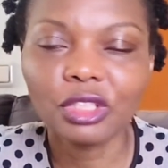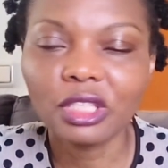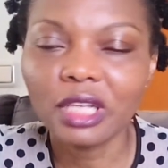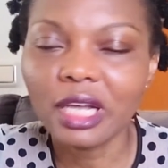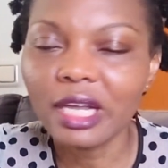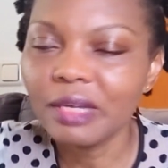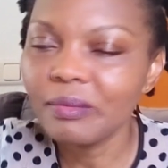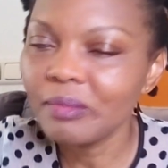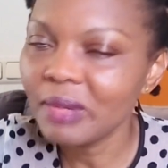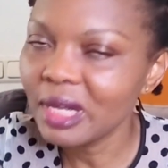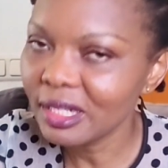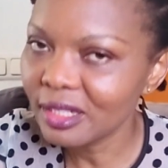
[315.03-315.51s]
Yeah,
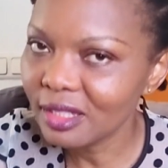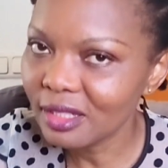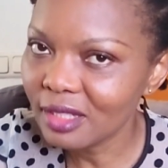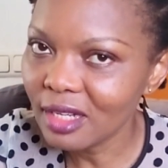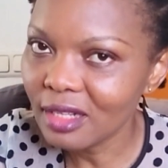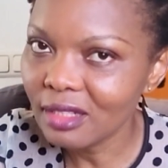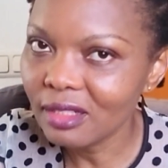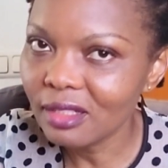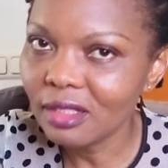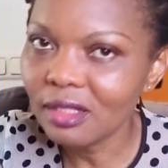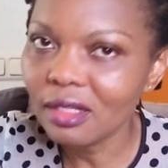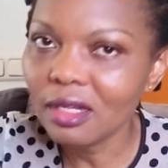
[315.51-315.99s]
it makes
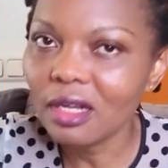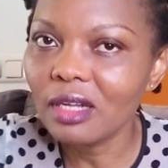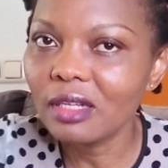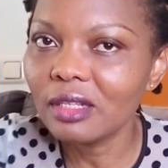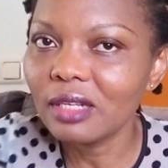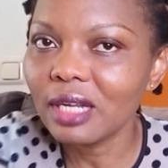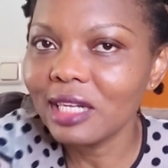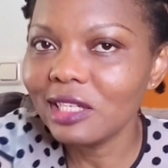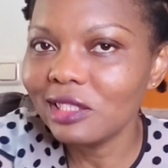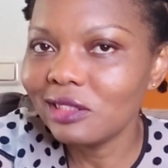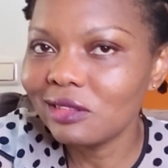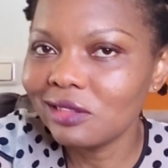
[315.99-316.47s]
sense.
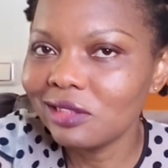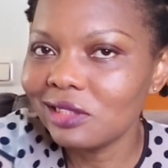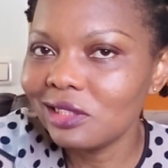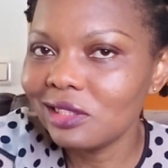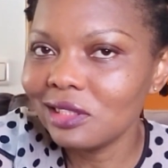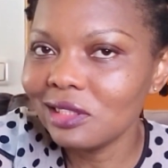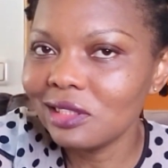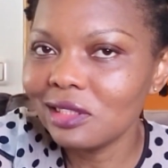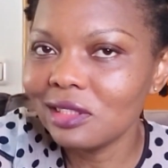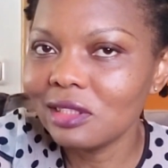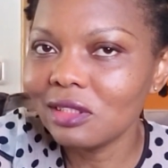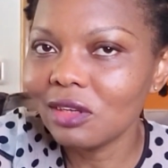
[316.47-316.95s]

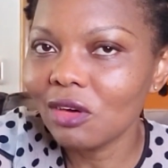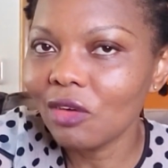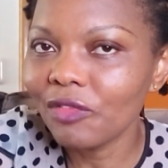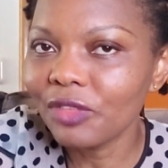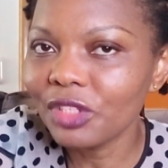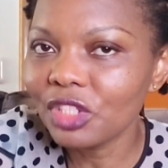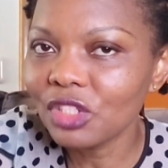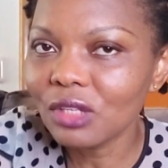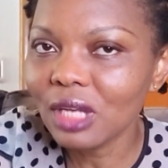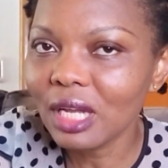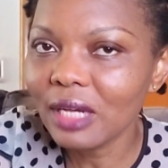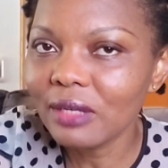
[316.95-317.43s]
The
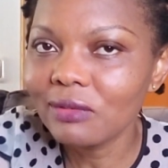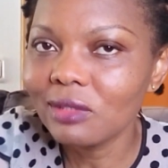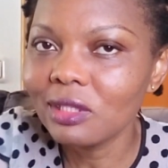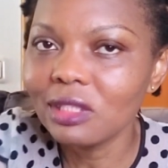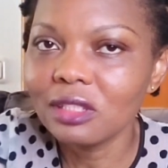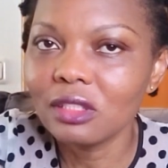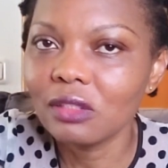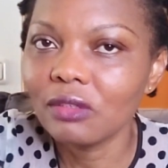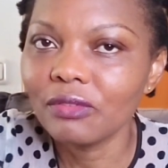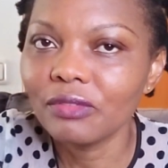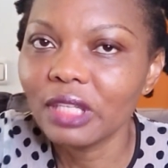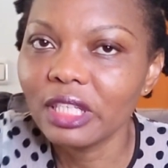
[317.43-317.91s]
official
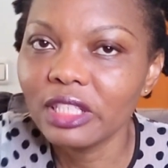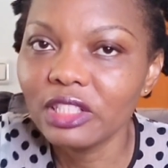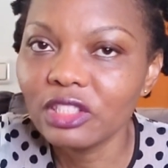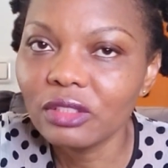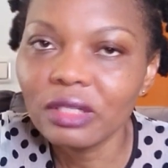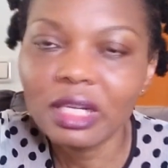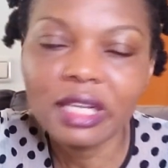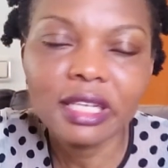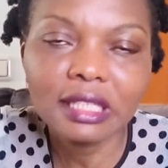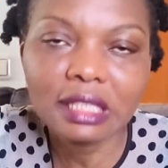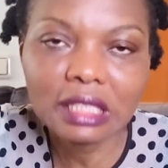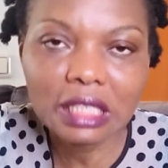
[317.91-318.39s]
language of
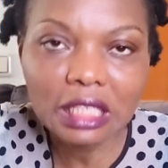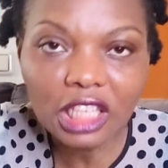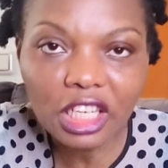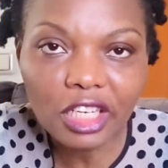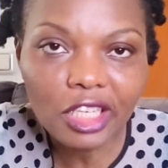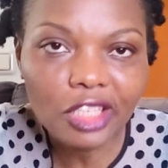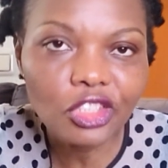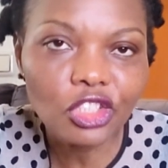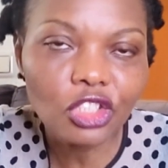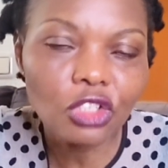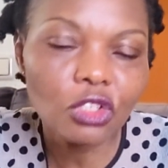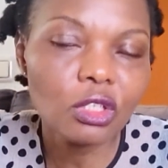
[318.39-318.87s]
Nigeria is English.